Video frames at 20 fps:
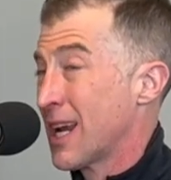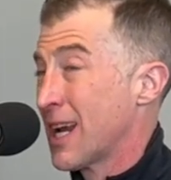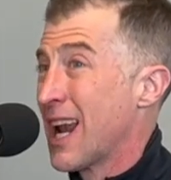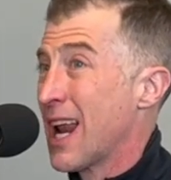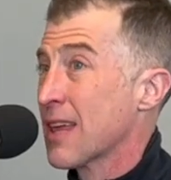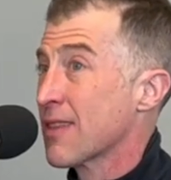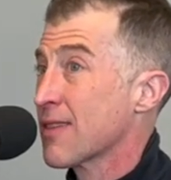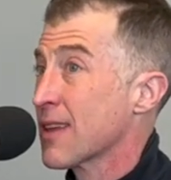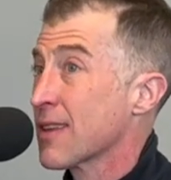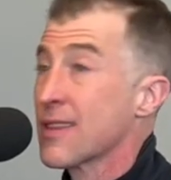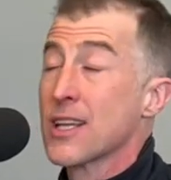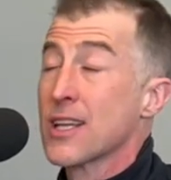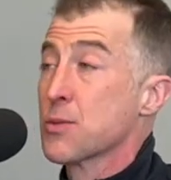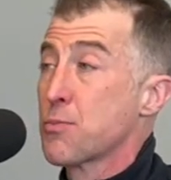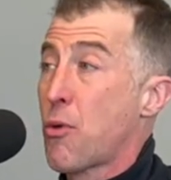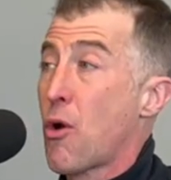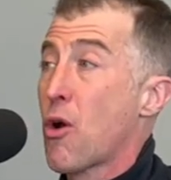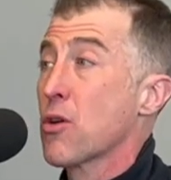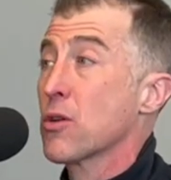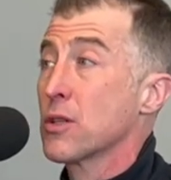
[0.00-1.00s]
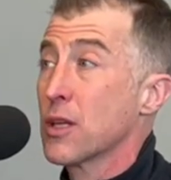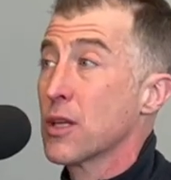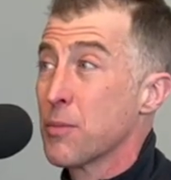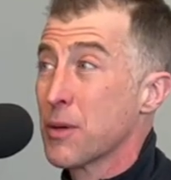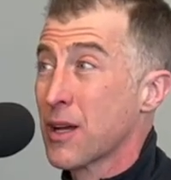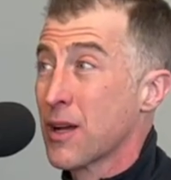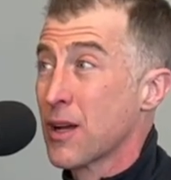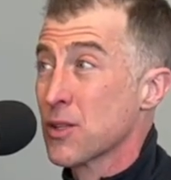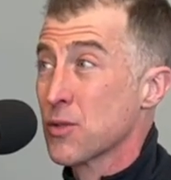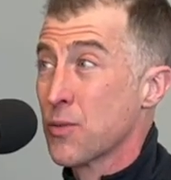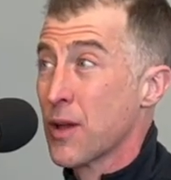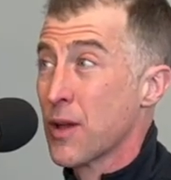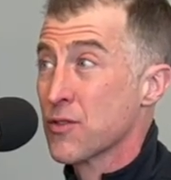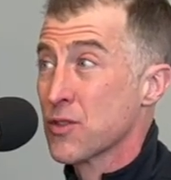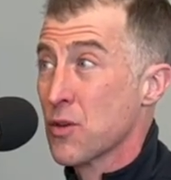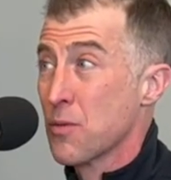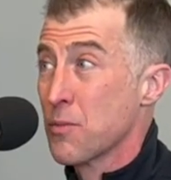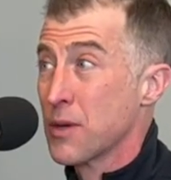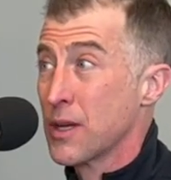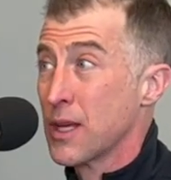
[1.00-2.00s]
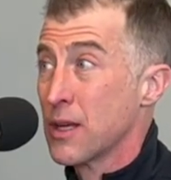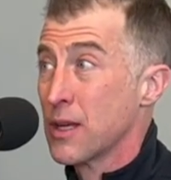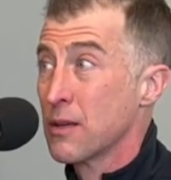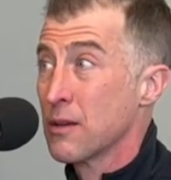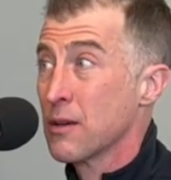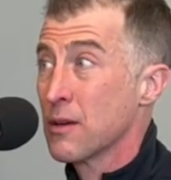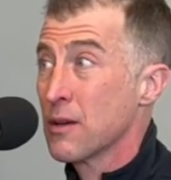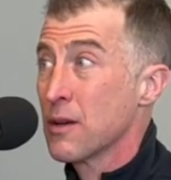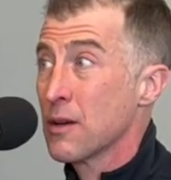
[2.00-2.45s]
And I think that's partly because we have so many